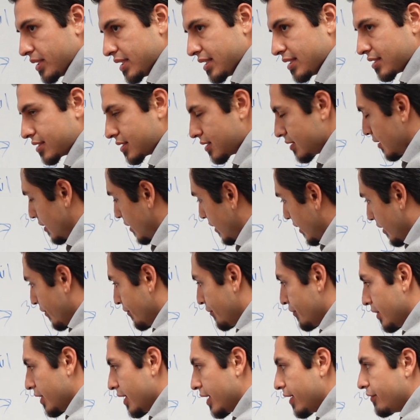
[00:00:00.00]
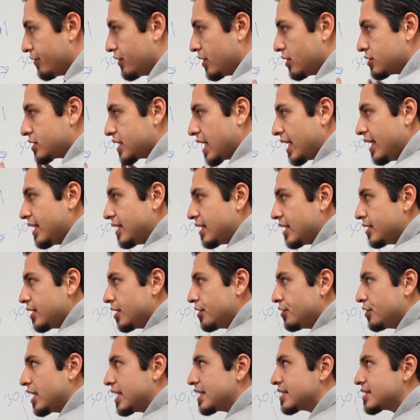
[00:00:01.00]
this, if there's anything that
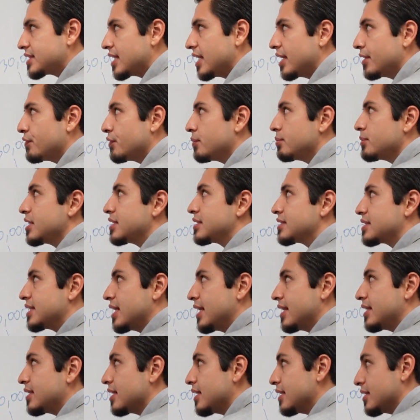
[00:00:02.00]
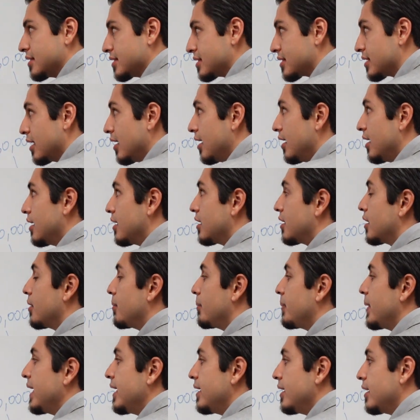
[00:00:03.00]
you guys take from this, take this. The
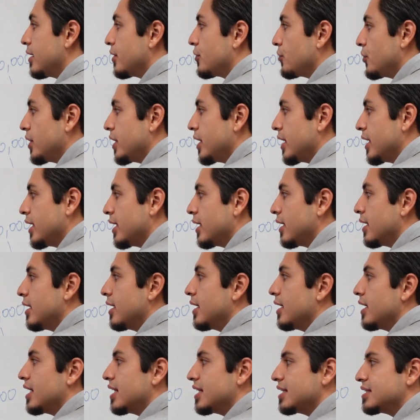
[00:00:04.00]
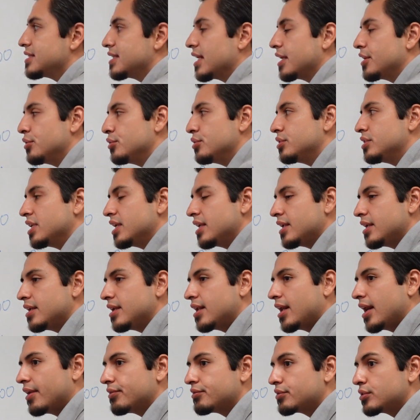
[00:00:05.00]
main ingredient is that you didn't
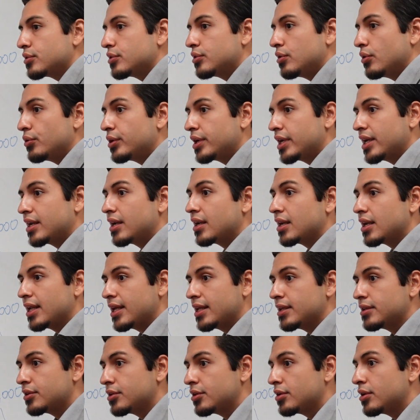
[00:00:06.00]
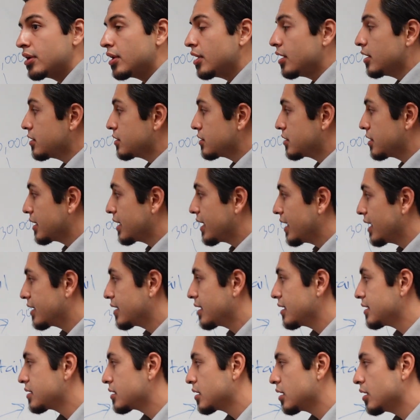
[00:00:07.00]
have to go get a lender to get
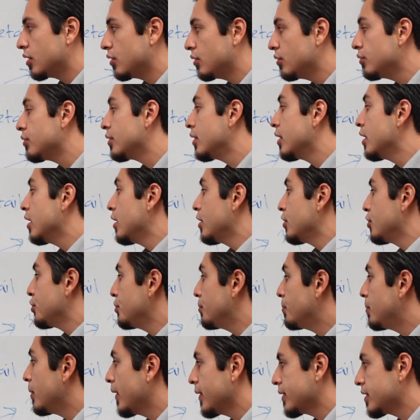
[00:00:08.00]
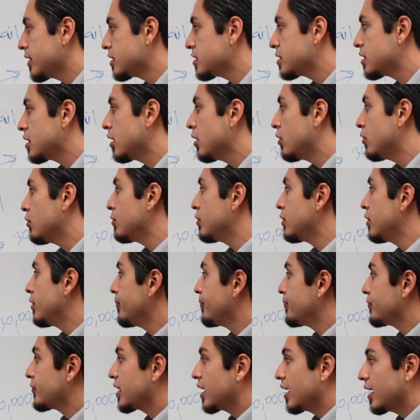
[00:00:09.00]
this loan. You bought this loan.
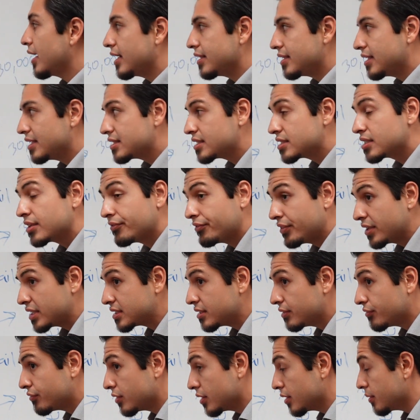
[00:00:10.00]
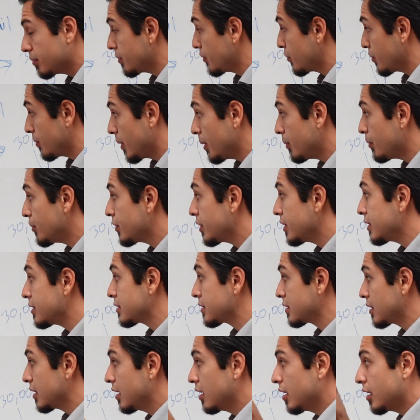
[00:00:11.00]
This is a fix and flip. Remember
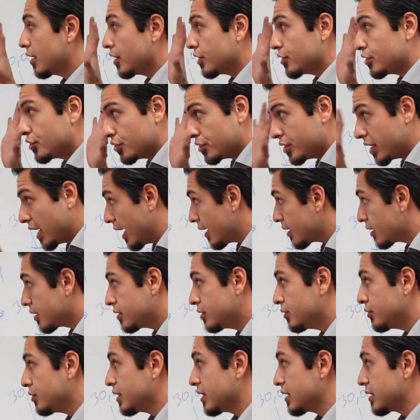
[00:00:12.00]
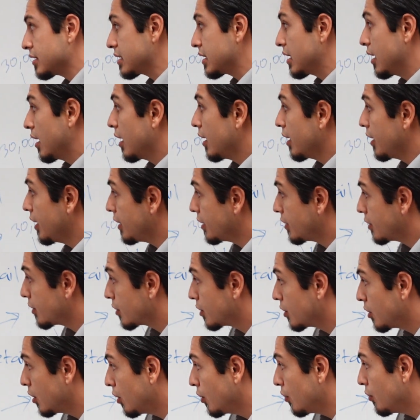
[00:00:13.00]
this. Your dad could do this. He could
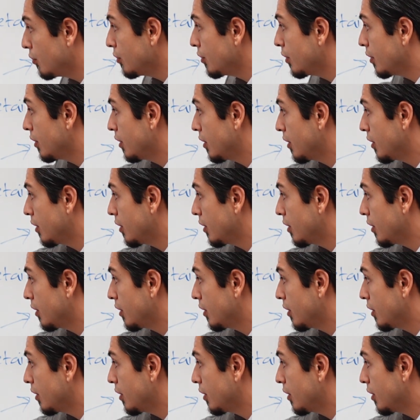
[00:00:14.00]
go